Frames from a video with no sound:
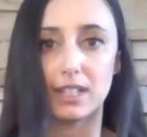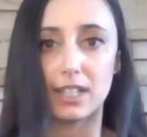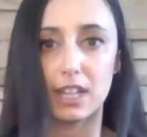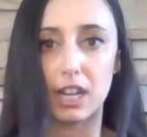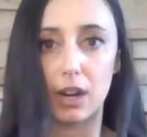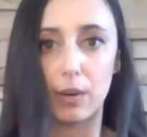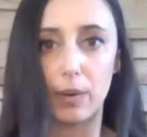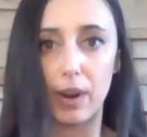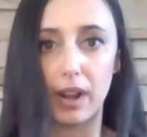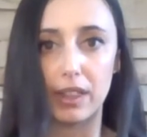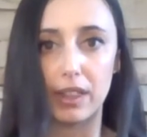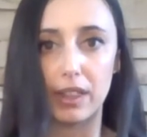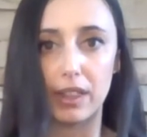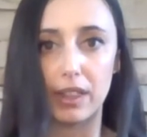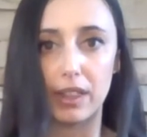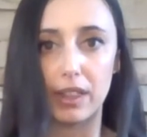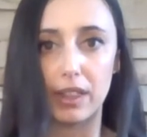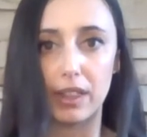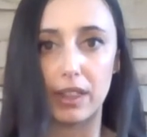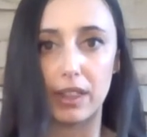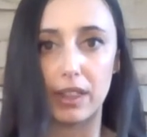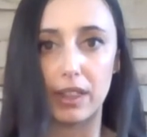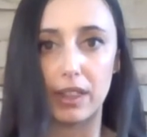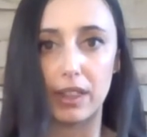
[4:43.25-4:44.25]
here why I think
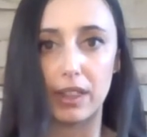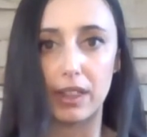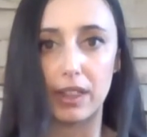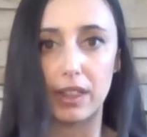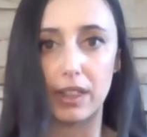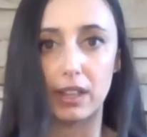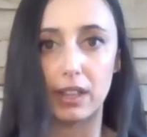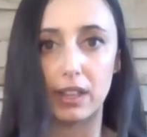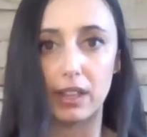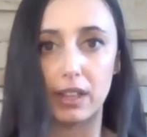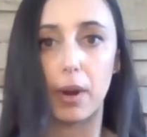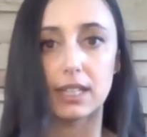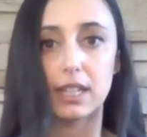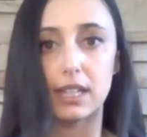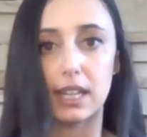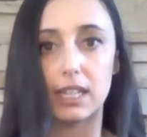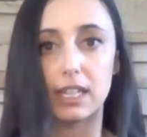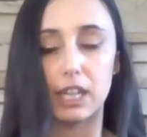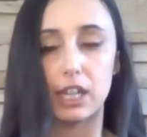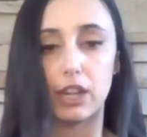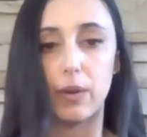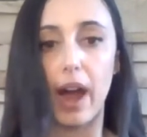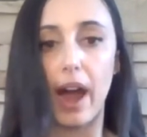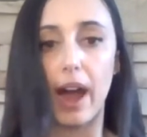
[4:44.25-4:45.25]
the markets can
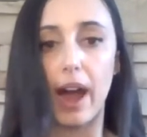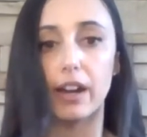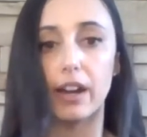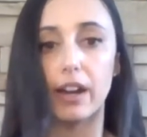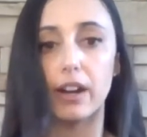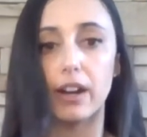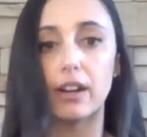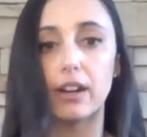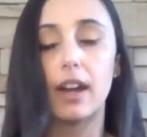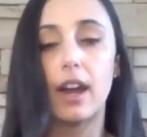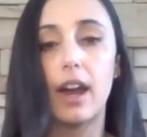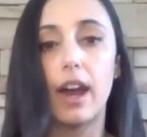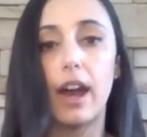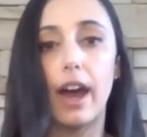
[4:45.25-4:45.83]
continue higher.